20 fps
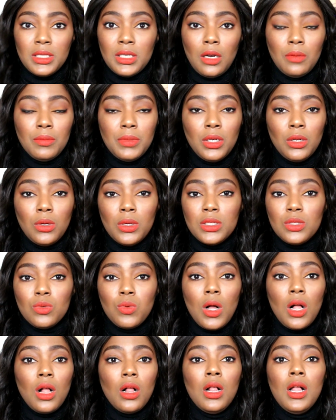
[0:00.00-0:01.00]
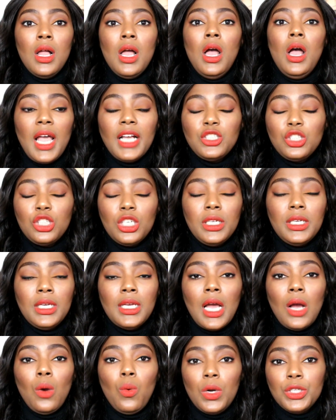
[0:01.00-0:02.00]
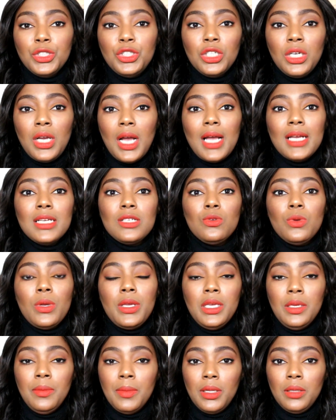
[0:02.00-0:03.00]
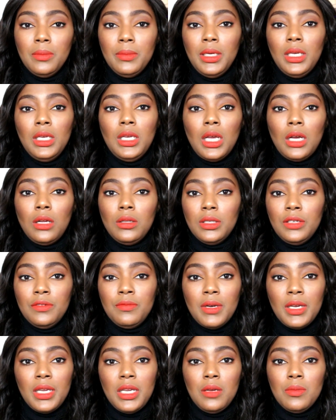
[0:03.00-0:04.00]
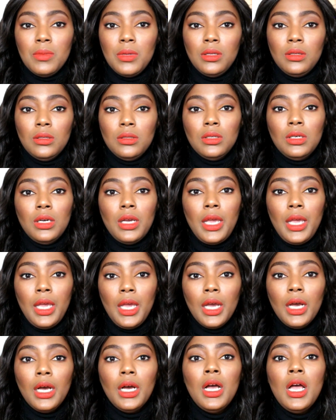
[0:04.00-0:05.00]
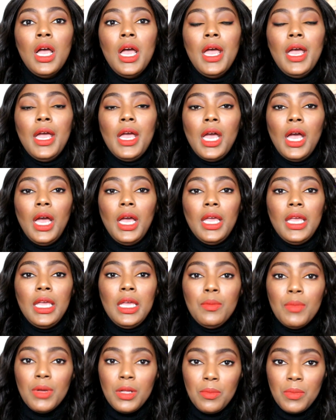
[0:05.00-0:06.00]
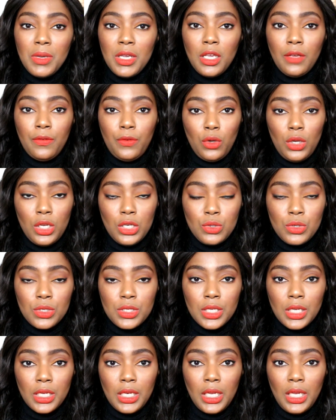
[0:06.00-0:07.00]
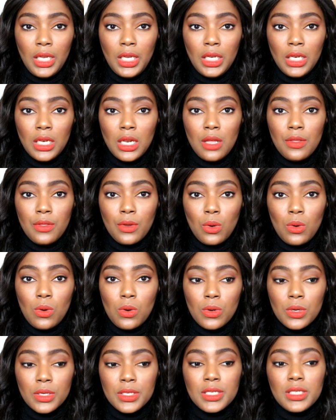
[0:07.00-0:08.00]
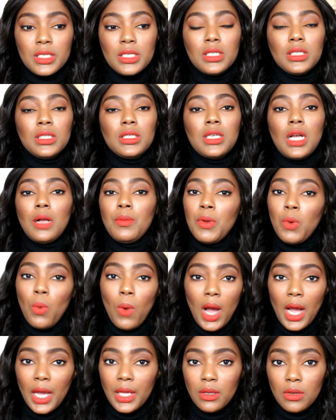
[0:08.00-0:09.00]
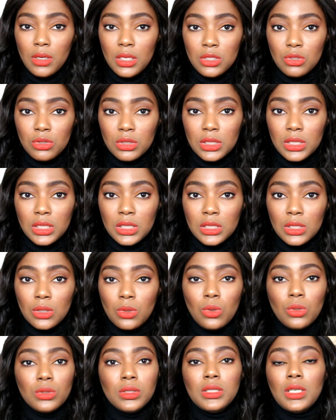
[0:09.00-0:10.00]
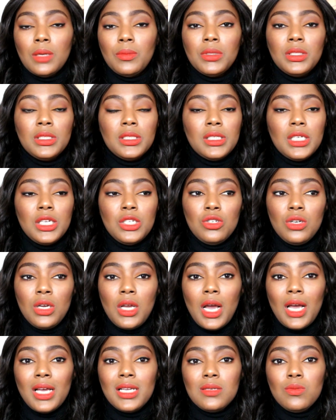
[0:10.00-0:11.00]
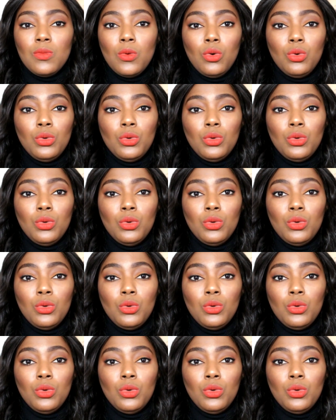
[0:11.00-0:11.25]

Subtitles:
down below as well. Actually, I want you guys to email me. I'll leave my email here. Email me if you're interested in the course. Tell me why you're interested in the course, and I'm going to send you guys